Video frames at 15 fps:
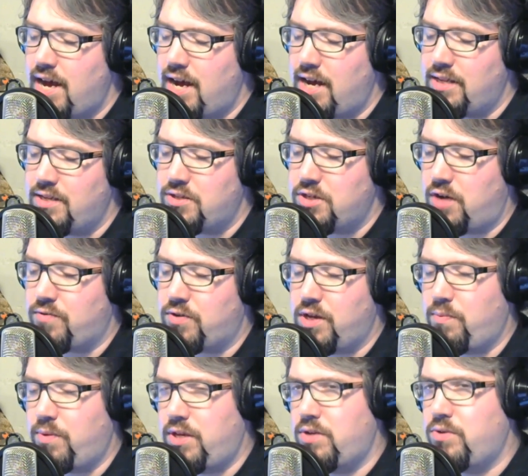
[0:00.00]
uh, the
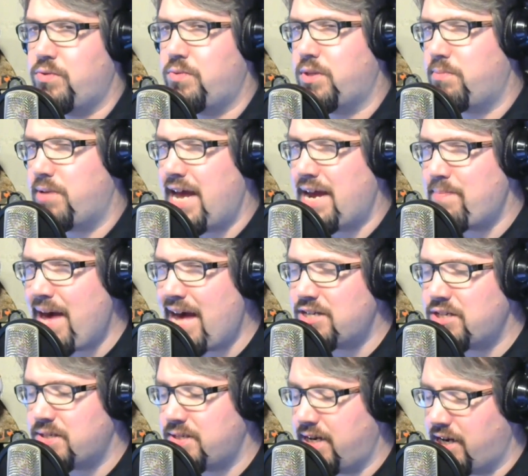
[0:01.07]
software that we use with the Black
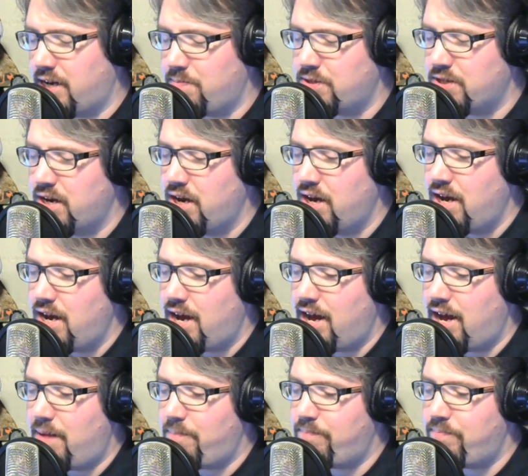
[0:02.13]
Magic setups.
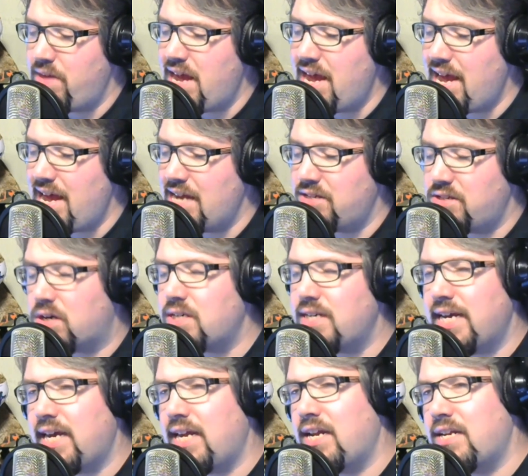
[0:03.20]
Um, and I
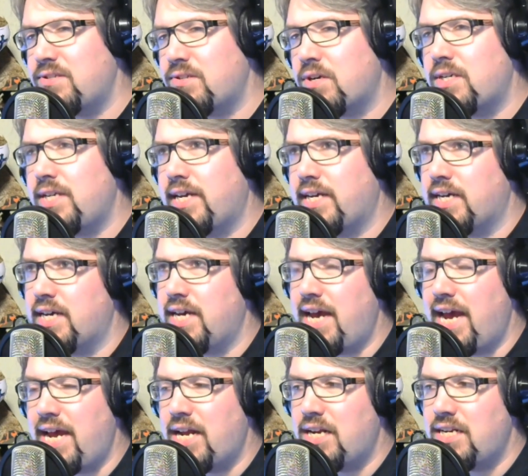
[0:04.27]
start digging, and I start
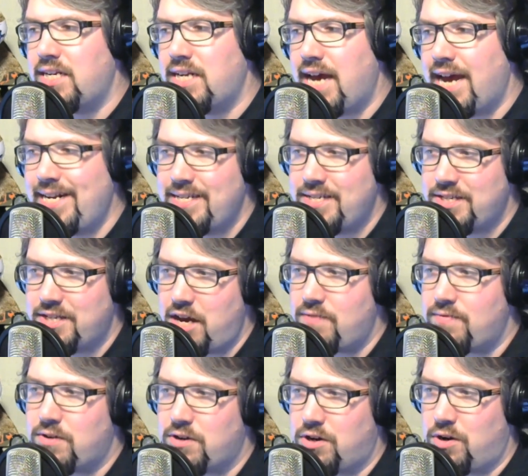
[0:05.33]
digging, and I
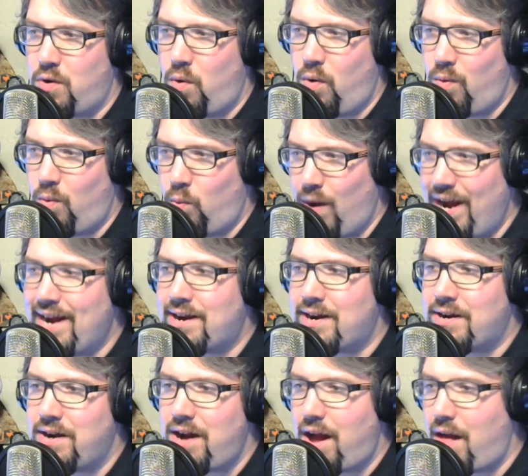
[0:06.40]
discover
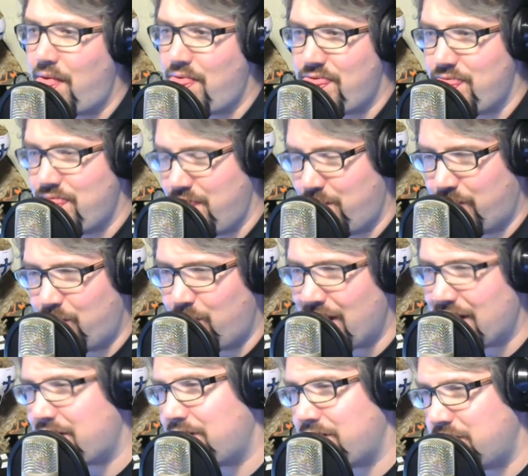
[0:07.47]
where
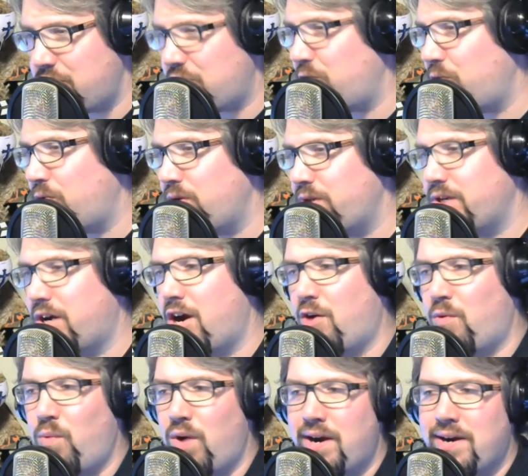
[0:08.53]
where the tools
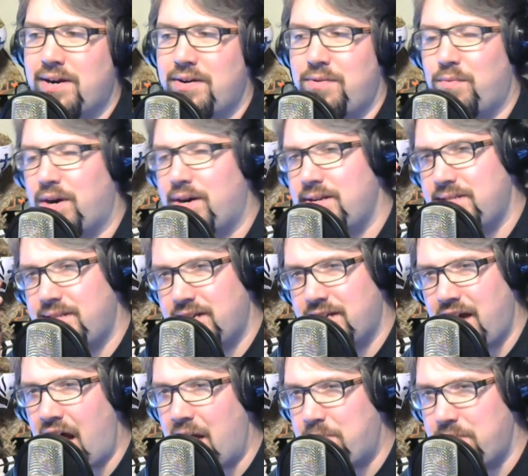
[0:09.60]
are, where where is the
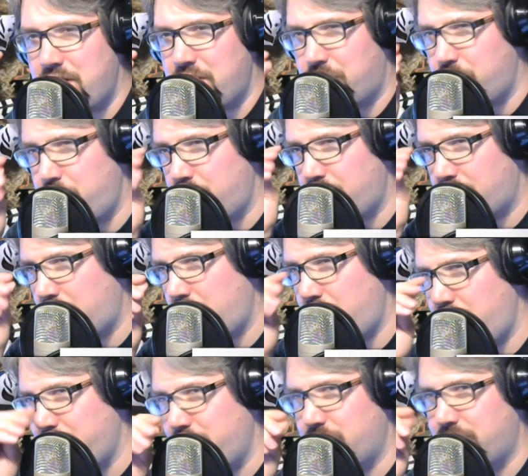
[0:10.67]
gobbledygook
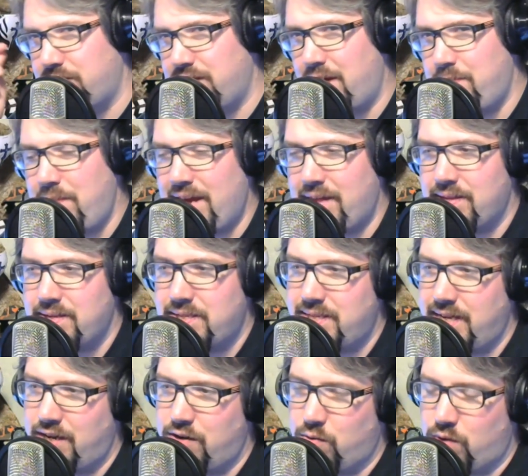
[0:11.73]
codes that make this
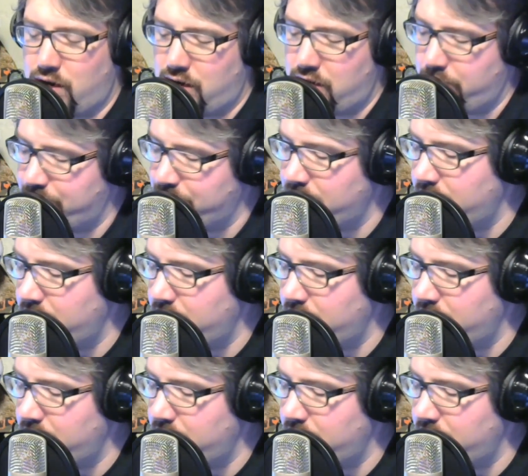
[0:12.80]
thing work.